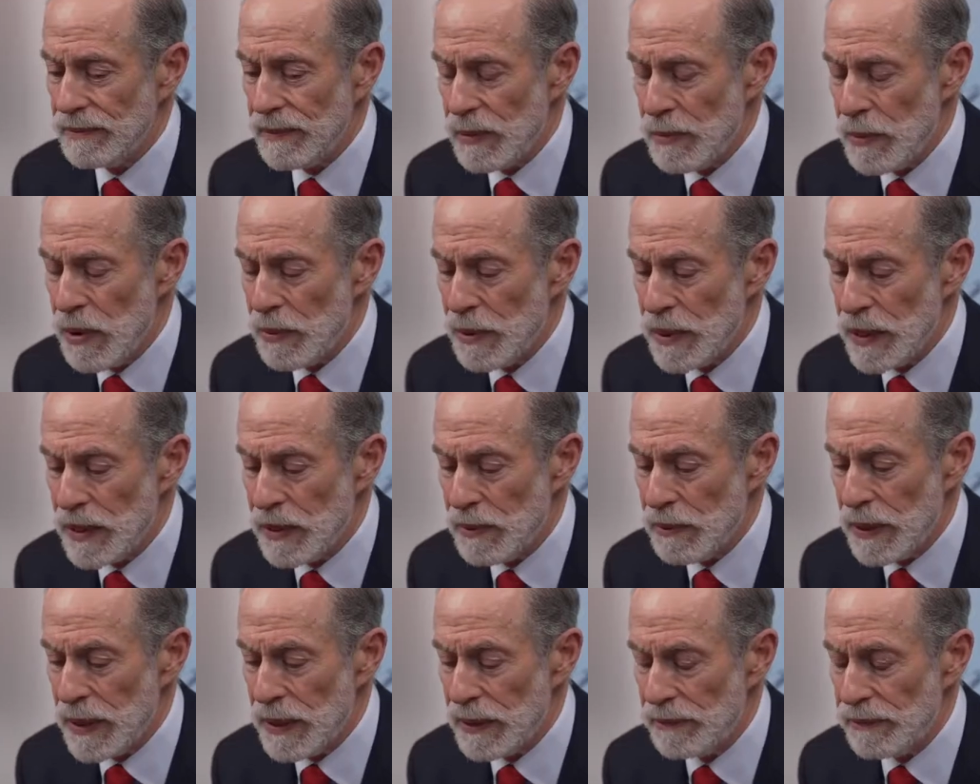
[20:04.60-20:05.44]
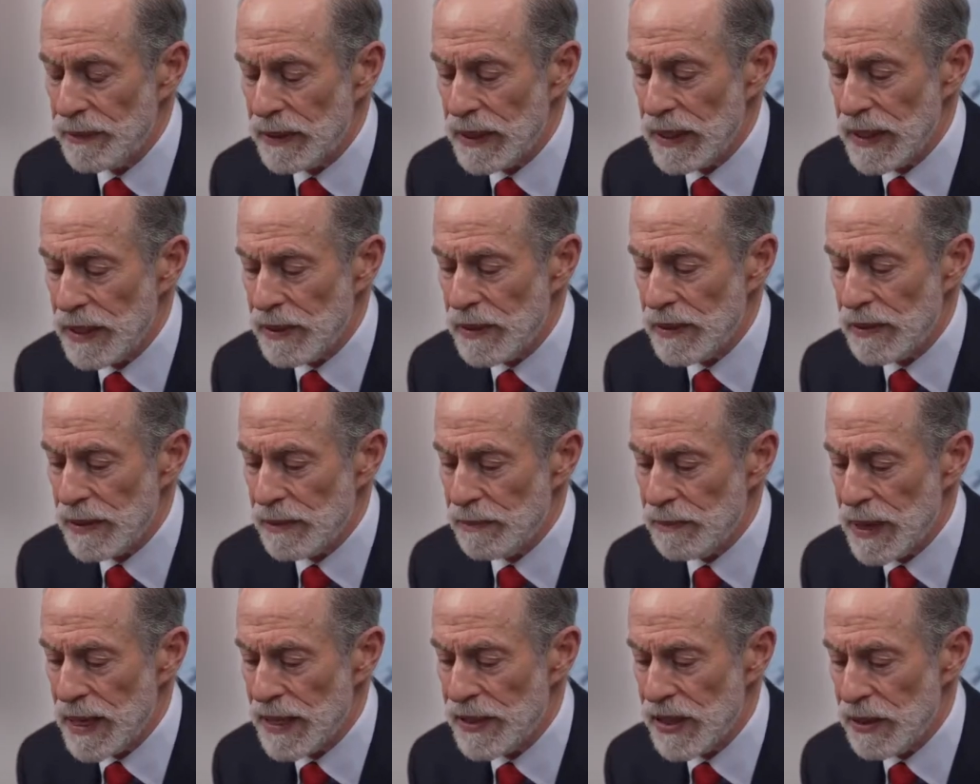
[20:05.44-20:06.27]
a moment ago by at least
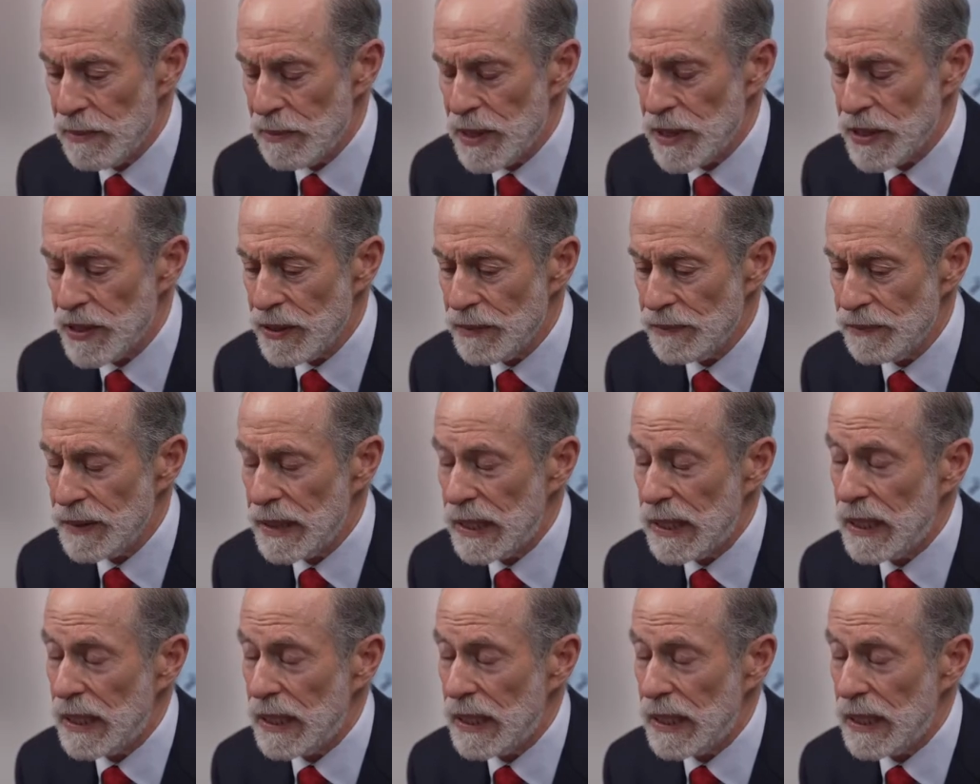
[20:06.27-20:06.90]
in passing mention.